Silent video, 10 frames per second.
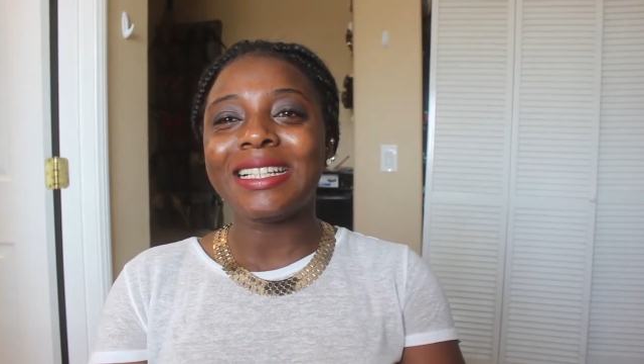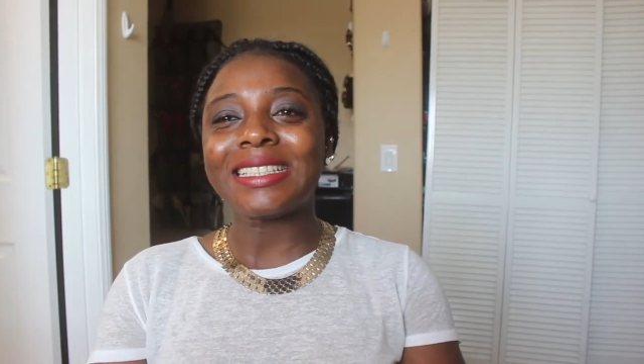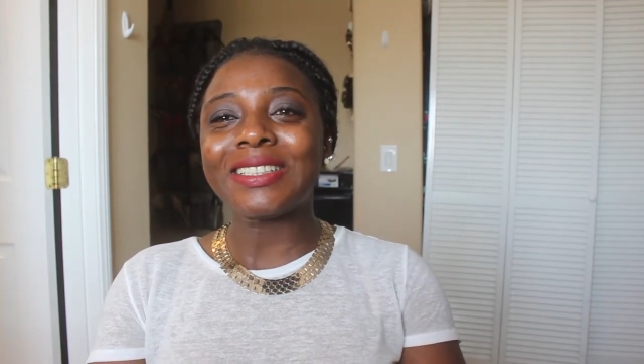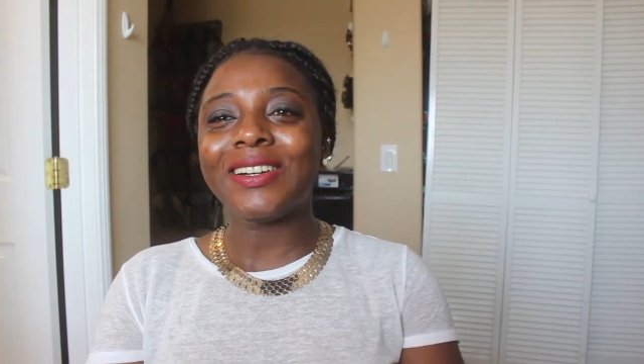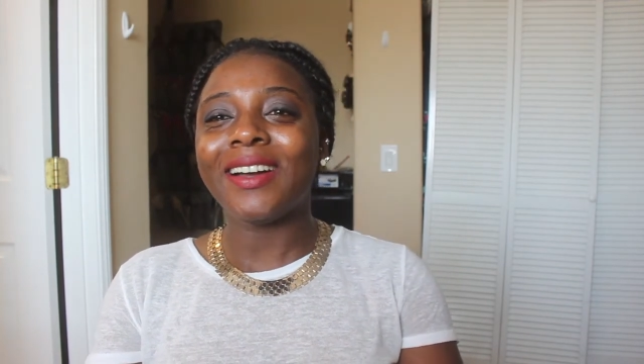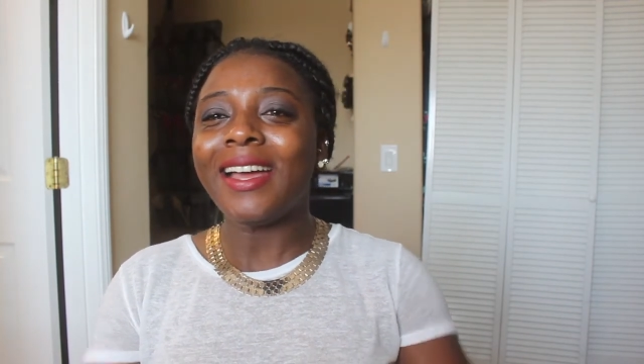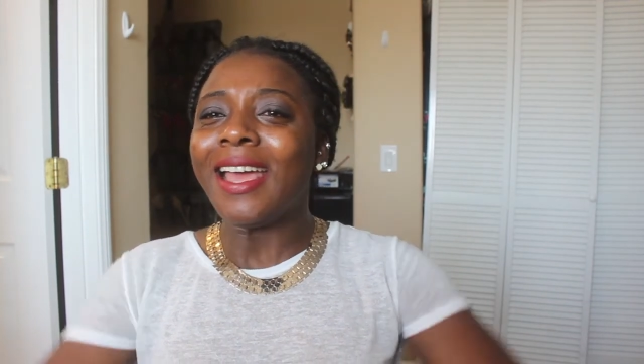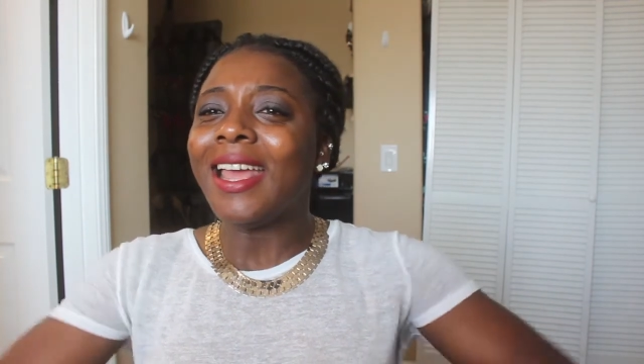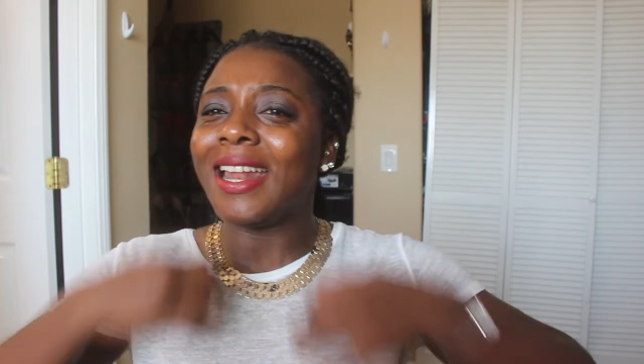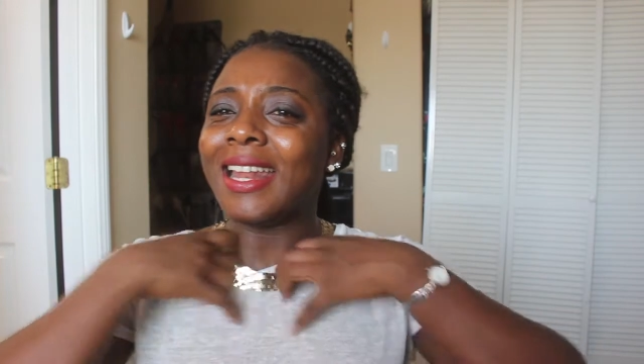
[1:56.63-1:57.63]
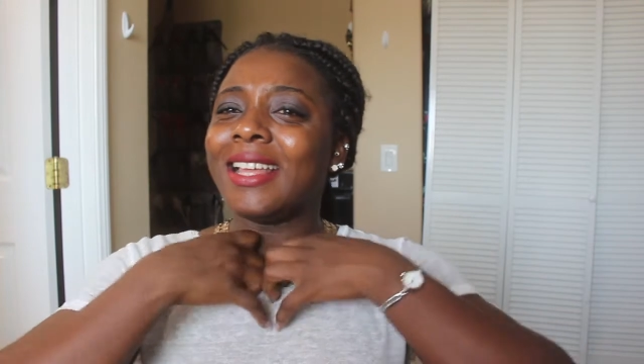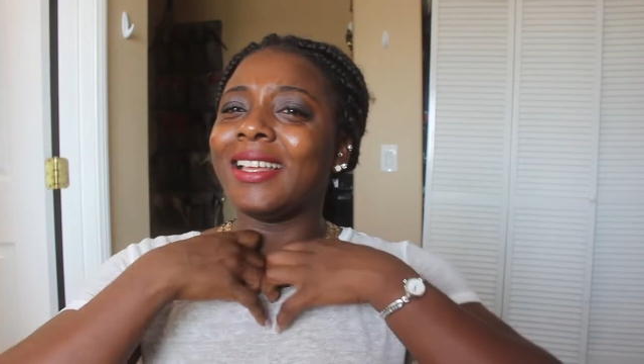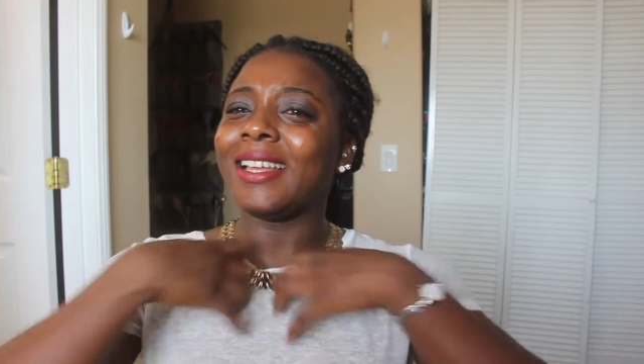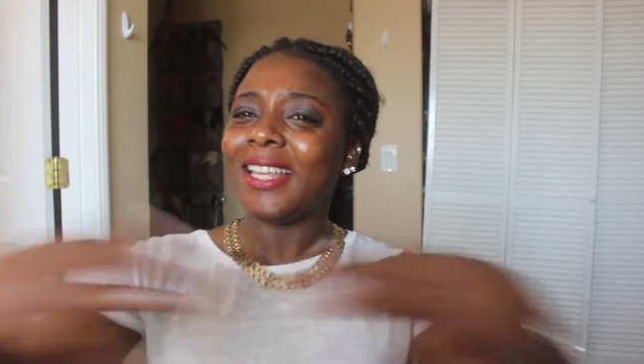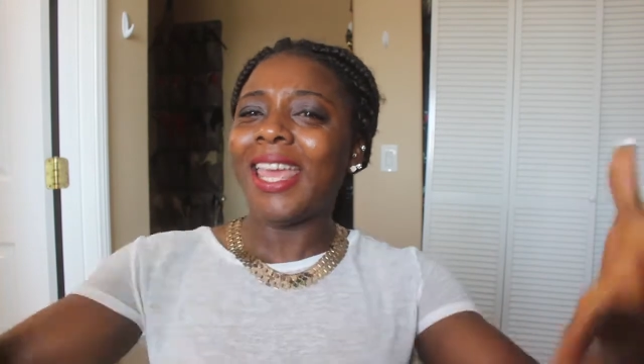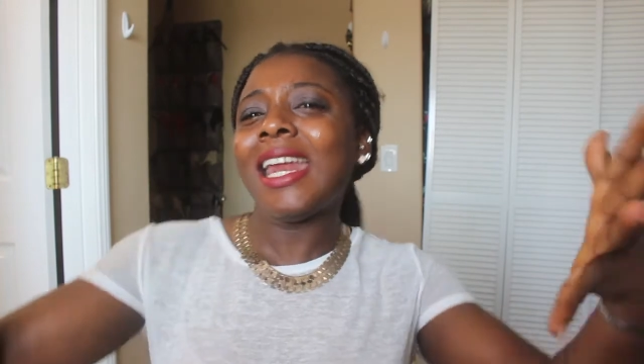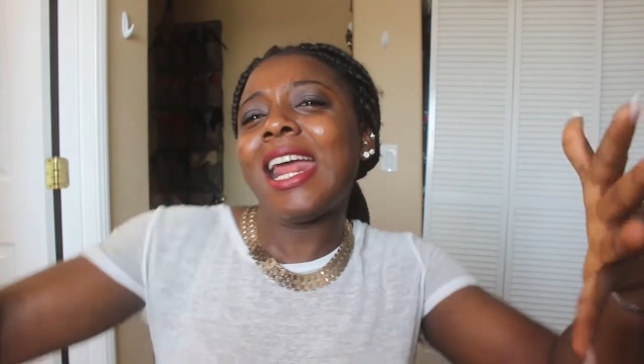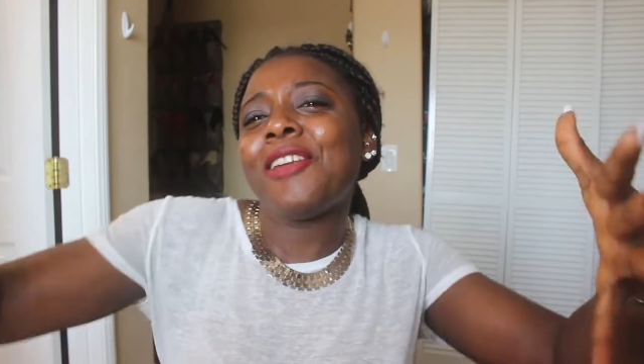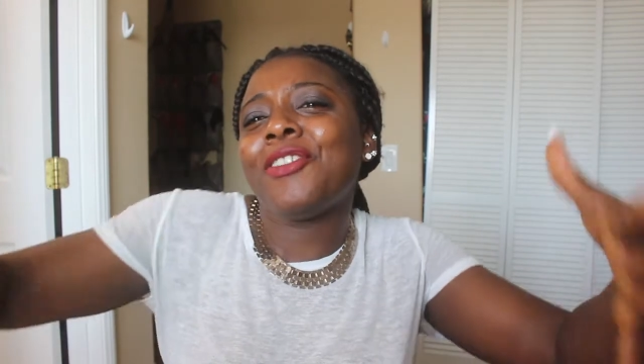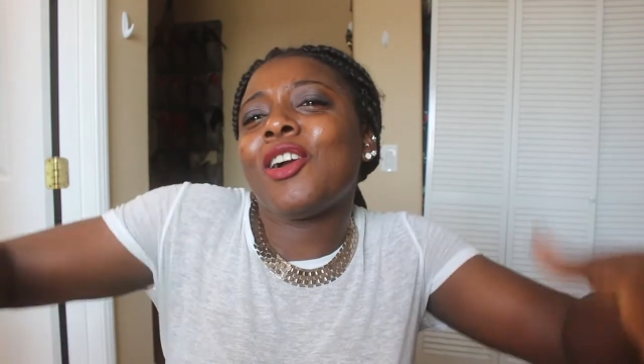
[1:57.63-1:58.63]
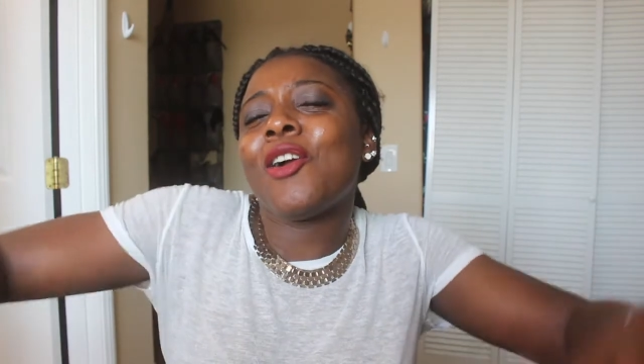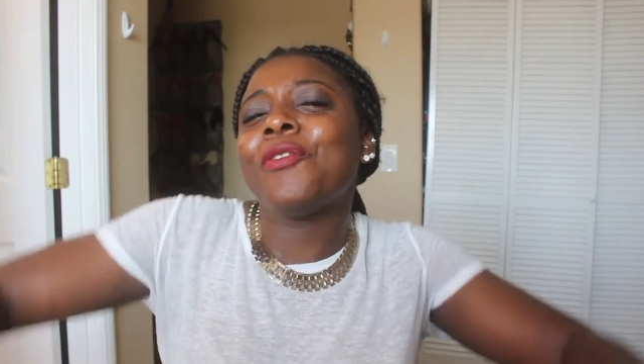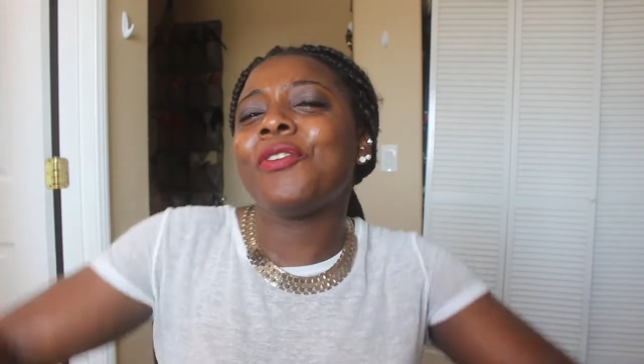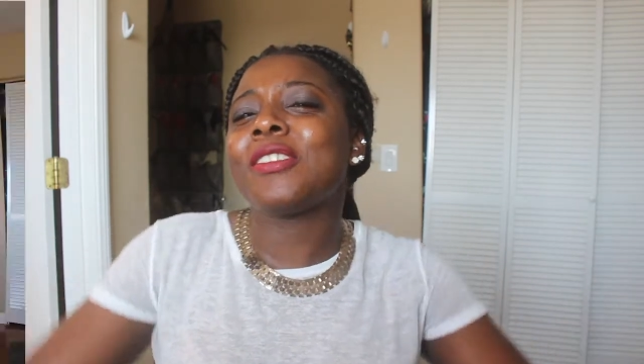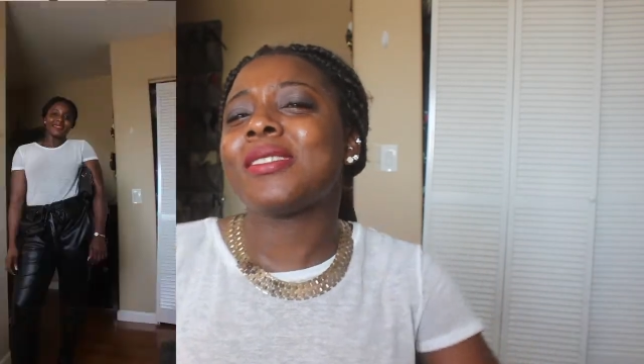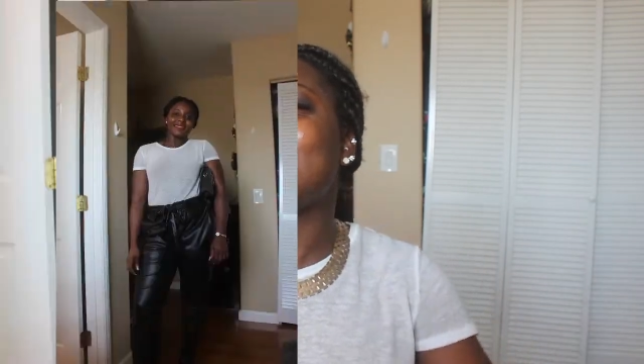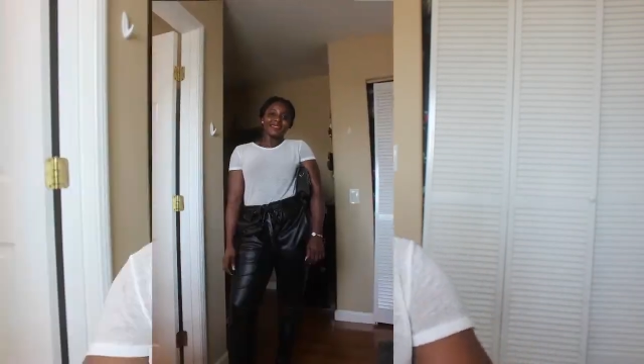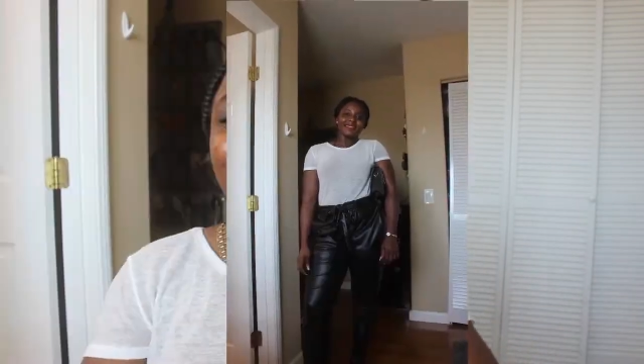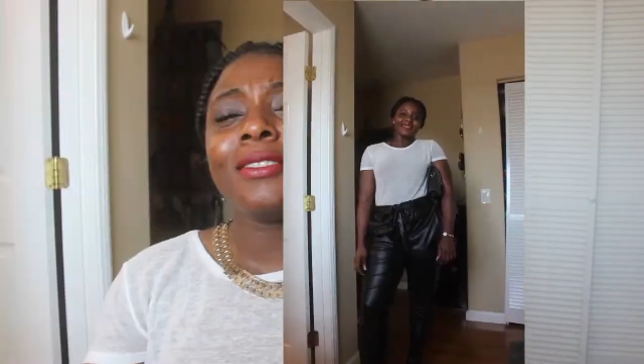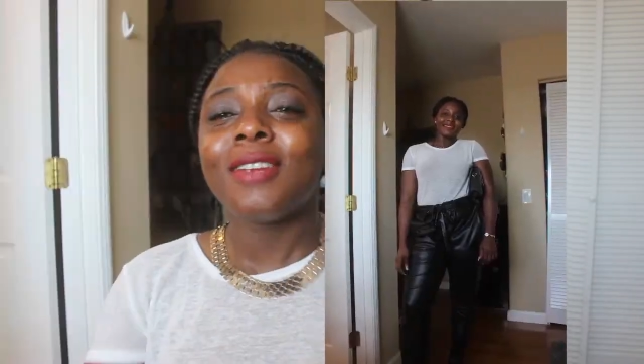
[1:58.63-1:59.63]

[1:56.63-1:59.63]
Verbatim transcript: So get out of your comfort zone,